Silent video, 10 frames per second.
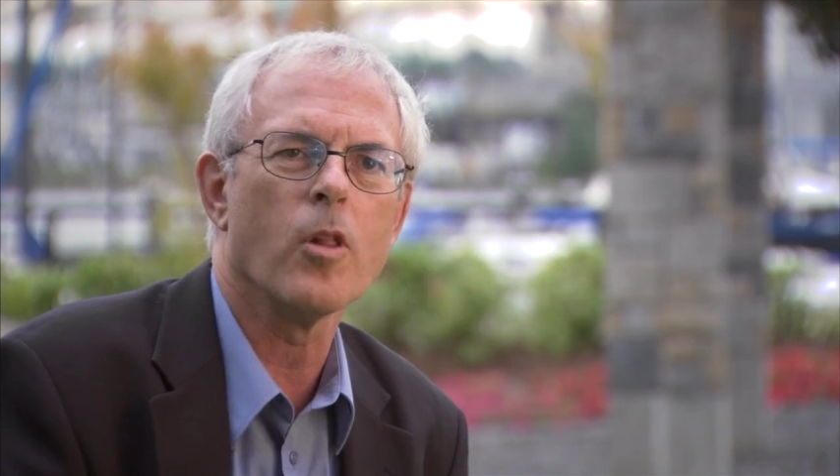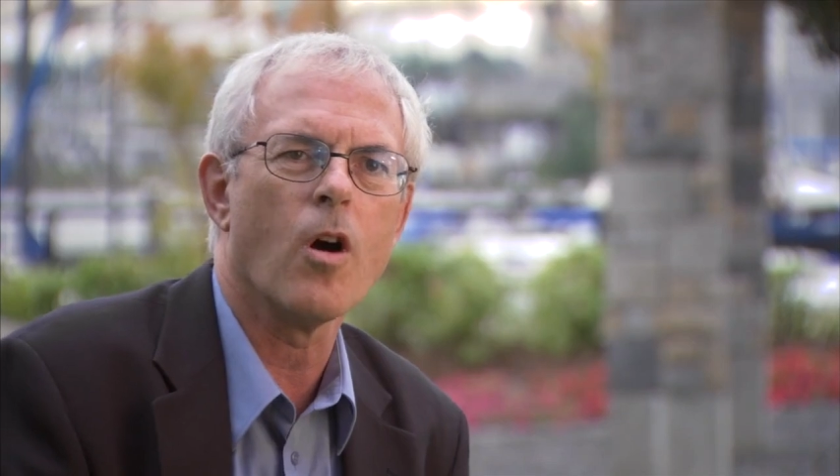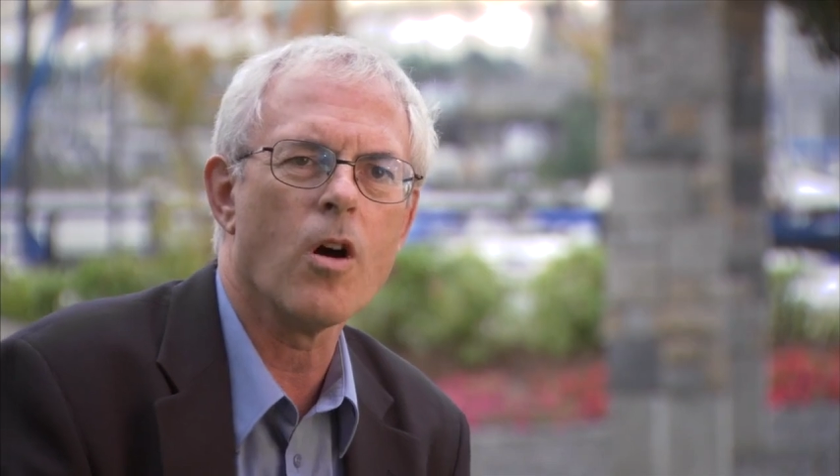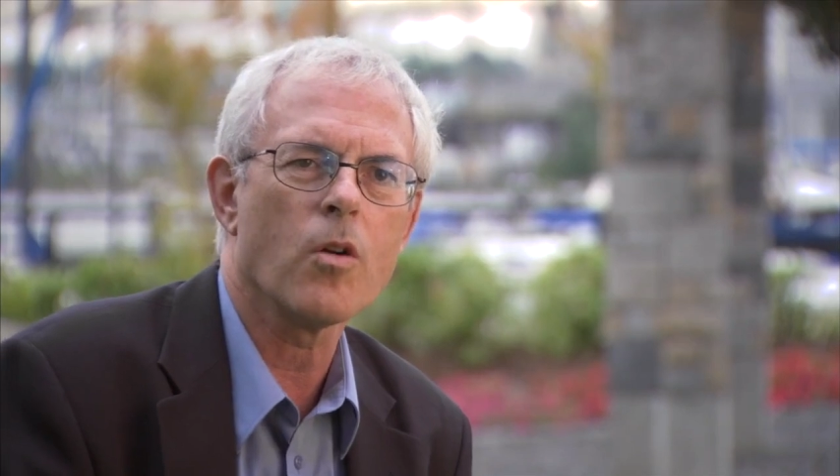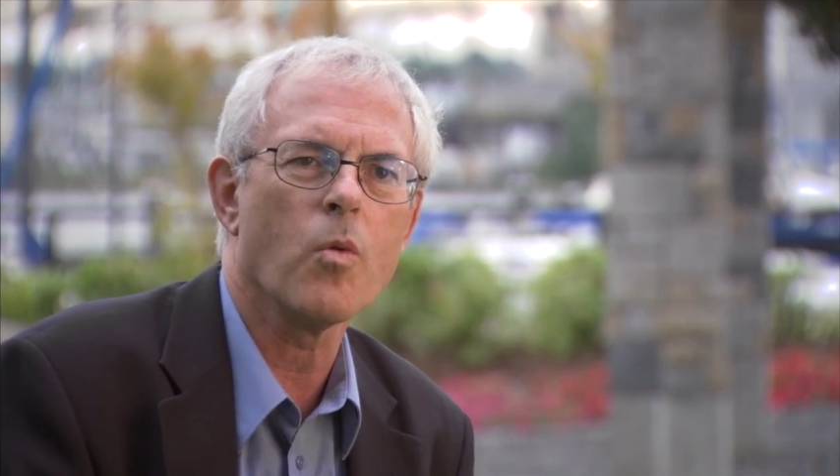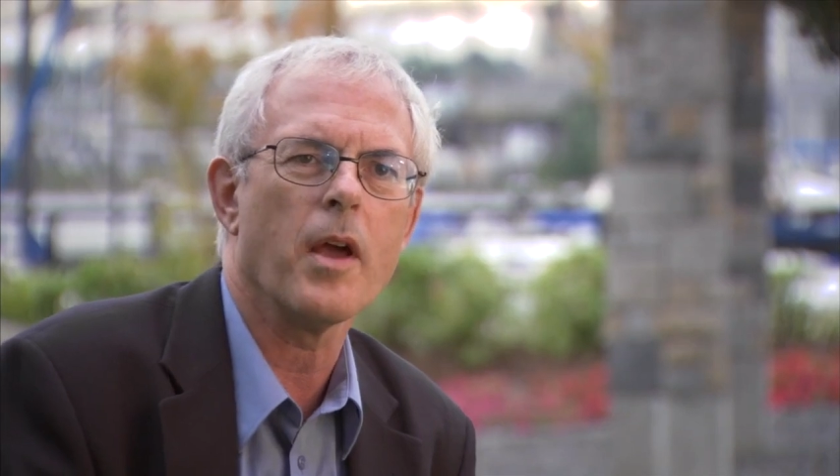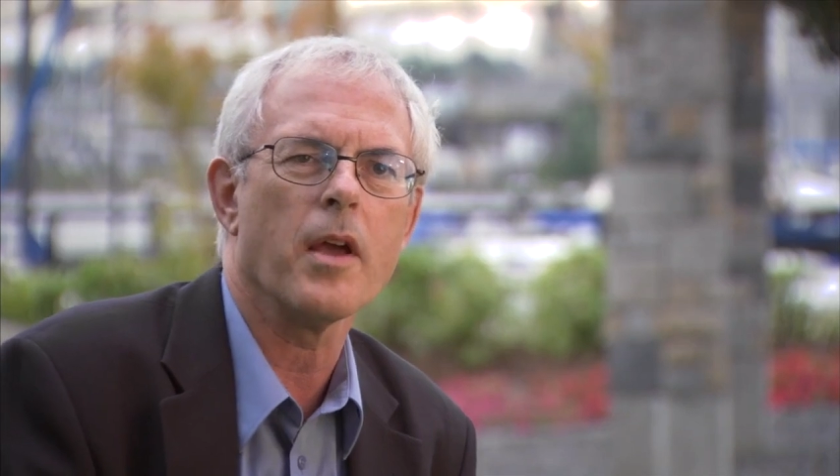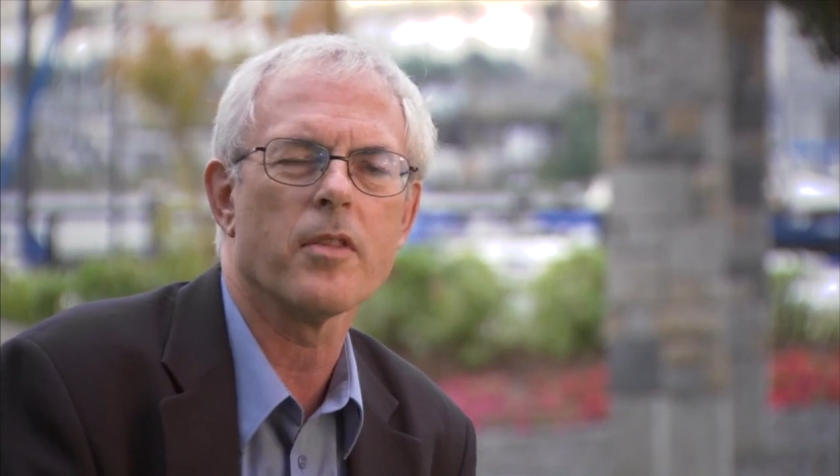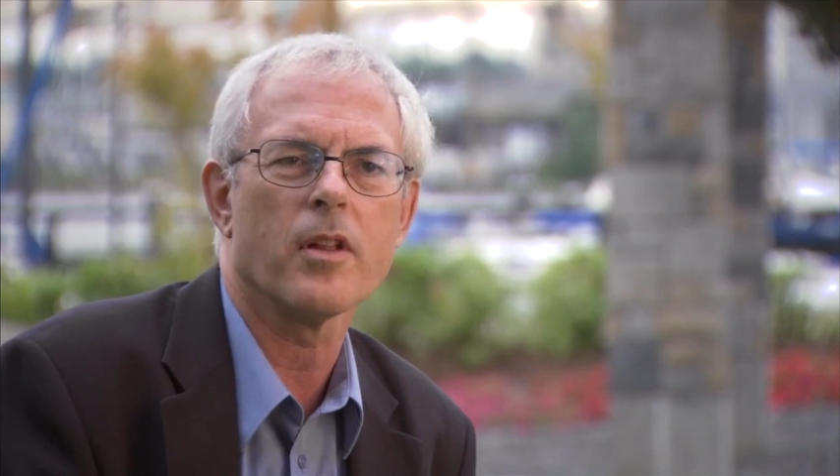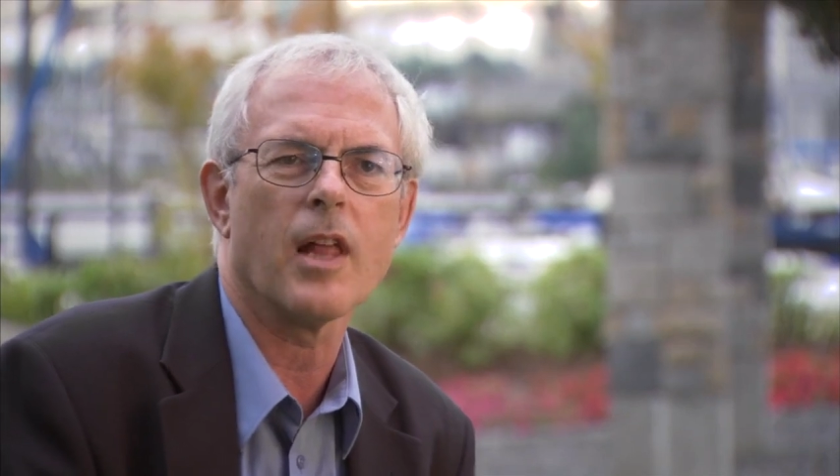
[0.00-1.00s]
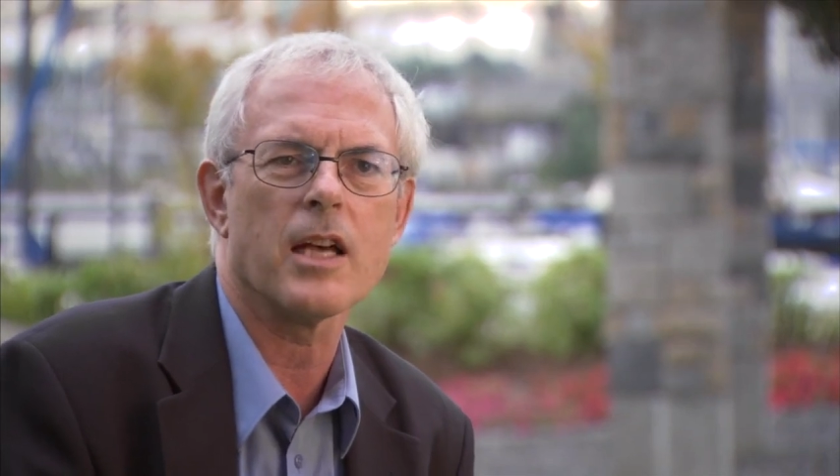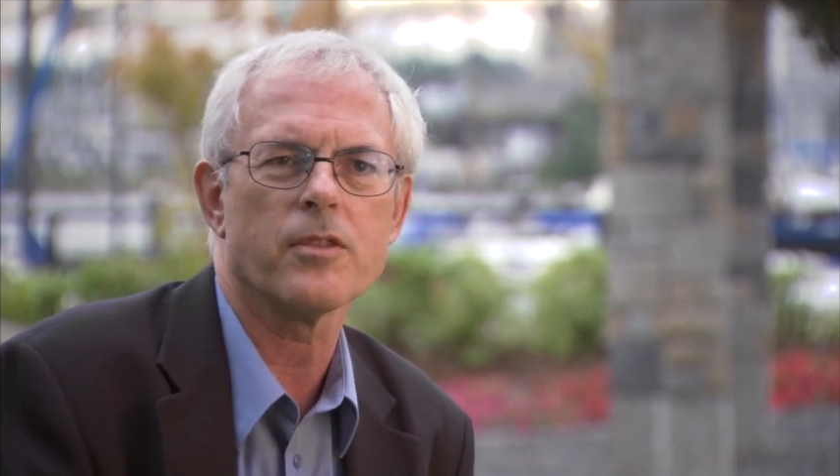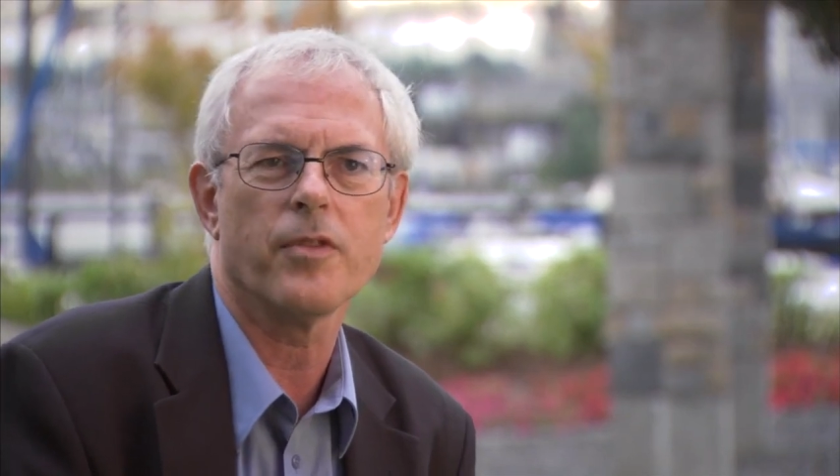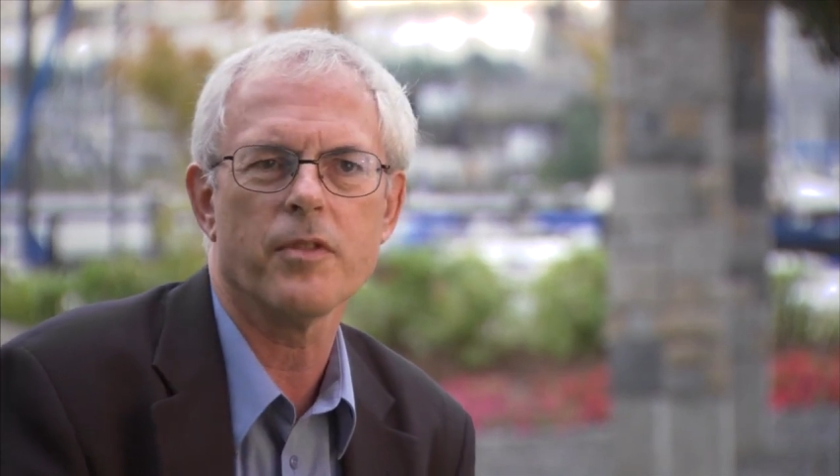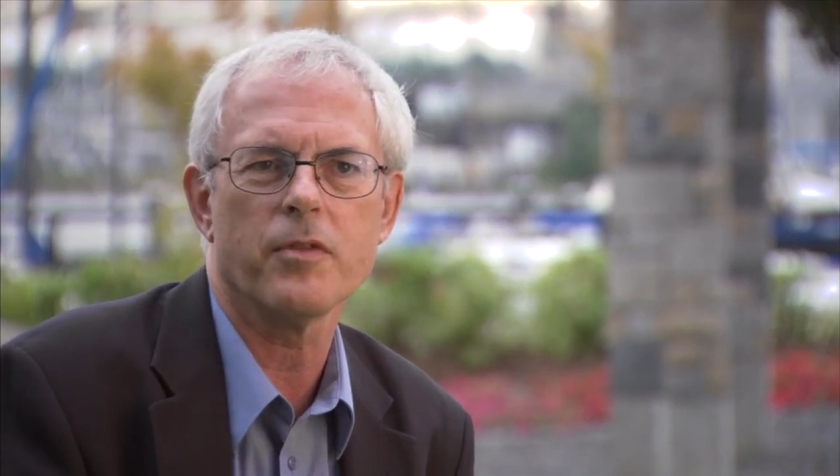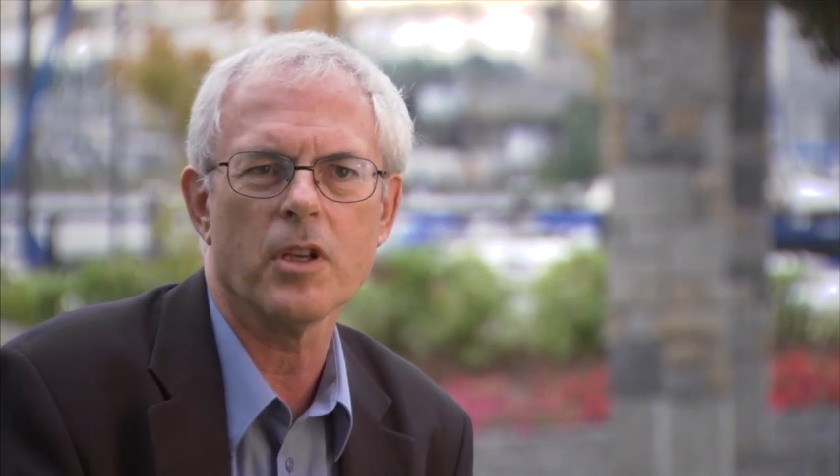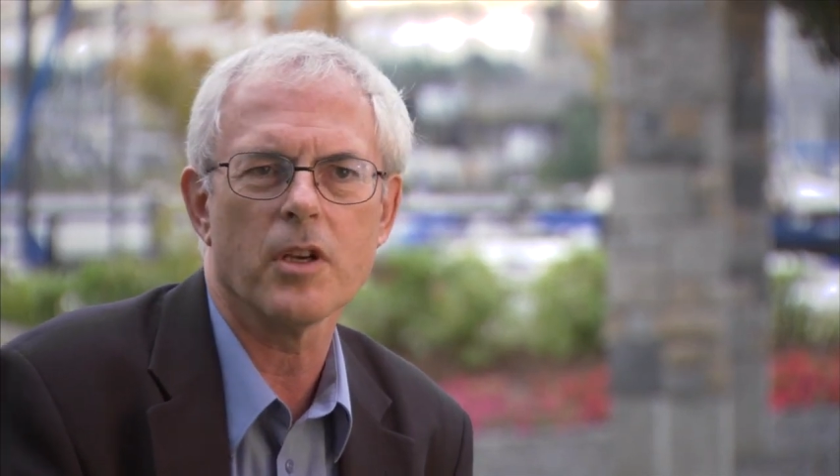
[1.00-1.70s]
long way in the last 50